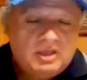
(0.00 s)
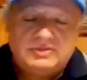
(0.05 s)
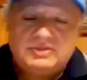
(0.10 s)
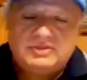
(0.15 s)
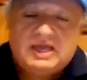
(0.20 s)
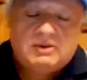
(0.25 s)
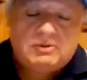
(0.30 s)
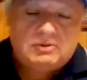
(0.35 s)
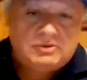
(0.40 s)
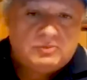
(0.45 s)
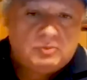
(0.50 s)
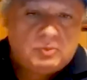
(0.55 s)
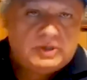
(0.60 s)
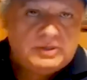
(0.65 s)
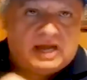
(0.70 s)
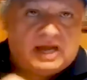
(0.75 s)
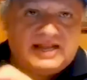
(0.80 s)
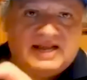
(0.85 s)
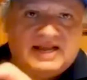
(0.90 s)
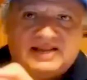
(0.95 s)
Now,
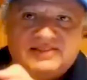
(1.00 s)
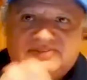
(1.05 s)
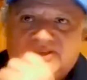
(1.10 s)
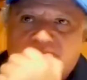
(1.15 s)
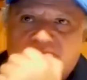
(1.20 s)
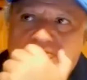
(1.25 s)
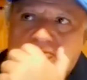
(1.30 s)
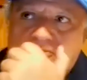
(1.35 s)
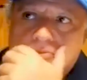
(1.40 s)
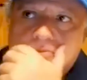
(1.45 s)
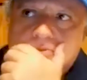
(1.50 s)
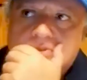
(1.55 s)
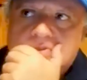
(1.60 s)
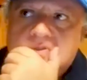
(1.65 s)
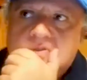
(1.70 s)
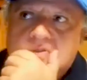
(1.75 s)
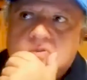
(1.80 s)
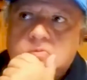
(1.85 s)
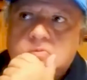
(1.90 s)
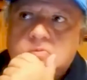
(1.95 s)
I got to tell
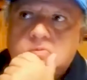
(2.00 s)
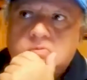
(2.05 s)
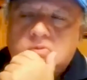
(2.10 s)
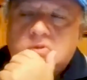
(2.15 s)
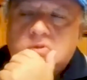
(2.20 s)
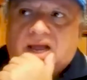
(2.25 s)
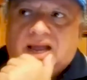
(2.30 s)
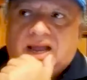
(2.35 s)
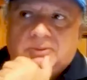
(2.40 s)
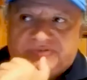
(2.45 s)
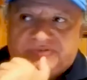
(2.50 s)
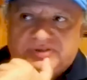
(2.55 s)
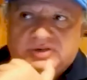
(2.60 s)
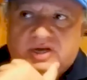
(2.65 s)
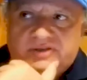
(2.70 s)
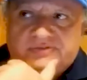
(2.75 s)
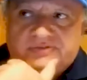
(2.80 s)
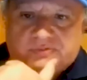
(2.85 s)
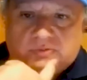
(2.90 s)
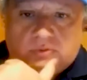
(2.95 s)
you, I was in
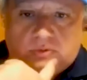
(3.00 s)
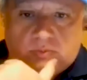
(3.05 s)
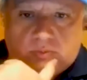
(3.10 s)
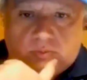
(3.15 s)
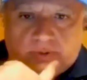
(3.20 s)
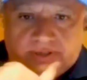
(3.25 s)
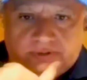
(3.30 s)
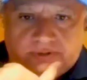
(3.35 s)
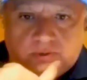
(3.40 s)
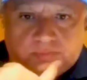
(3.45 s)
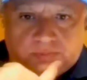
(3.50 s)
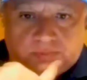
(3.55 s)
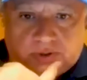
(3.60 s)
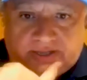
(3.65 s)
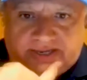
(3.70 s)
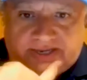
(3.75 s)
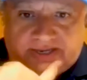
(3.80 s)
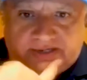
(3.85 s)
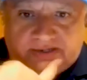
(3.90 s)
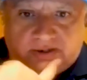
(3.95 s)
high school when you
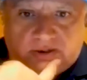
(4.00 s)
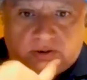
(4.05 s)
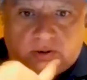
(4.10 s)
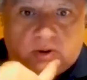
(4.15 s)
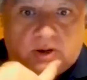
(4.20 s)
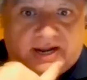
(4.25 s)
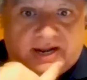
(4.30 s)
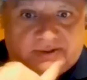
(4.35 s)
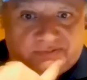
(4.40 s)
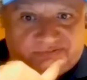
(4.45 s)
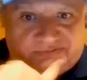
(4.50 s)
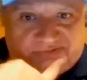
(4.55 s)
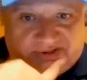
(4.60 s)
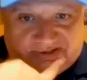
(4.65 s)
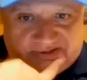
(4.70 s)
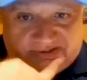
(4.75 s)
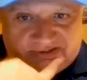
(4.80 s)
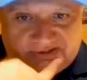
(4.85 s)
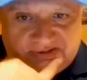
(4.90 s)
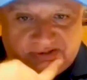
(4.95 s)
played Ohio
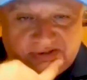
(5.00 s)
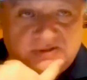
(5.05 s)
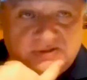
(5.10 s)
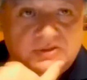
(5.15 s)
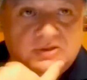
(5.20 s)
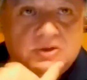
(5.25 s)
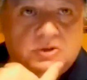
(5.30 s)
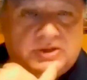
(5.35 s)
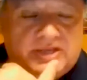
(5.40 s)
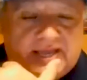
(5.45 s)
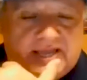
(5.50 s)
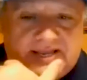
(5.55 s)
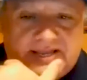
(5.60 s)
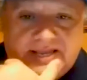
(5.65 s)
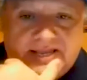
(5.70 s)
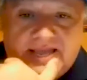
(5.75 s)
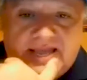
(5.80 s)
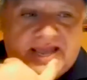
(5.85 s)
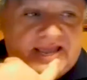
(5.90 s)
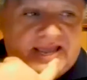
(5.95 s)
State,
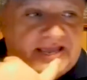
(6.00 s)
okay?